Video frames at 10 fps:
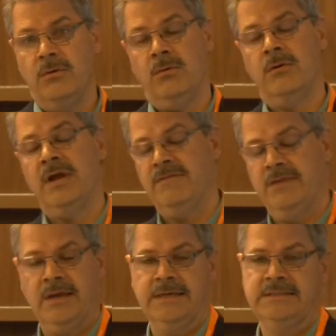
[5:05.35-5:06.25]
or have
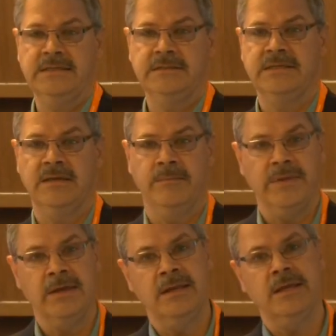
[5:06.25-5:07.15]
the IT team.
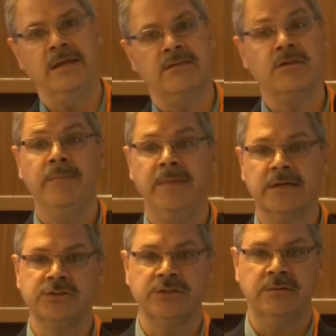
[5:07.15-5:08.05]
And it's a
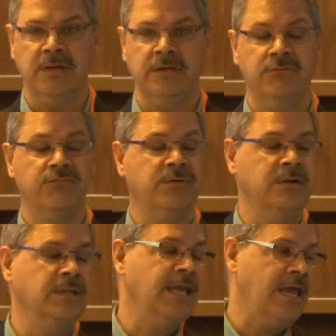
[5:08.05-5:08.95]
mixture, and you
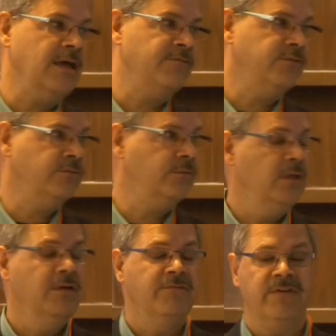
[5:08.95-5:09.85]
really have to
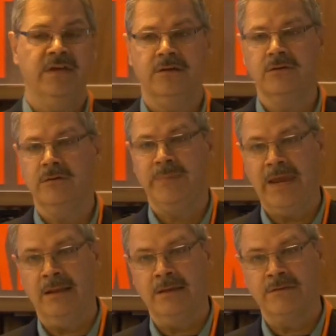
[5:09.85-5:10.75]
find a good
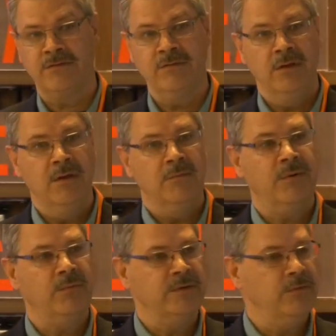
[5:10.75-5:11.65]
balance. But
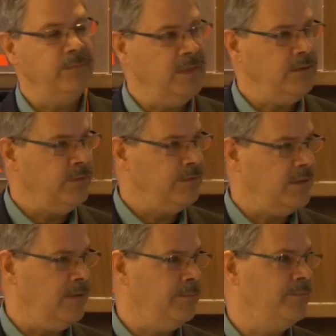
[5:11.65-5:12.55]
when you meet with
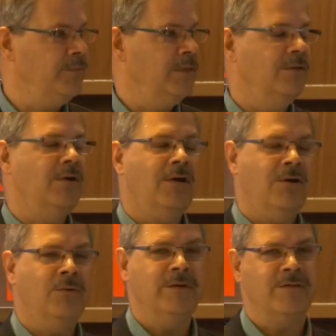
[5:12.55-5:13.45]
them,
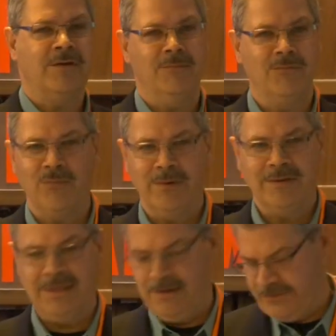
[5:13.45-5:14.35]
always comes
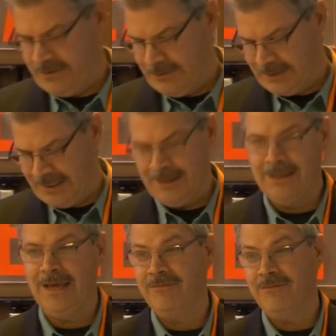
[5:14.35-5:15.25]
with gifts. You'll get a
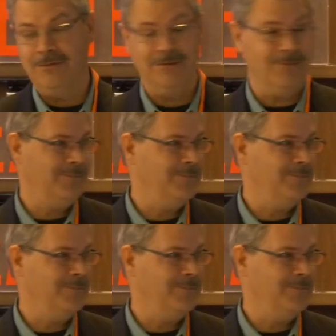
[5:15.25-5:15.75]
lot further.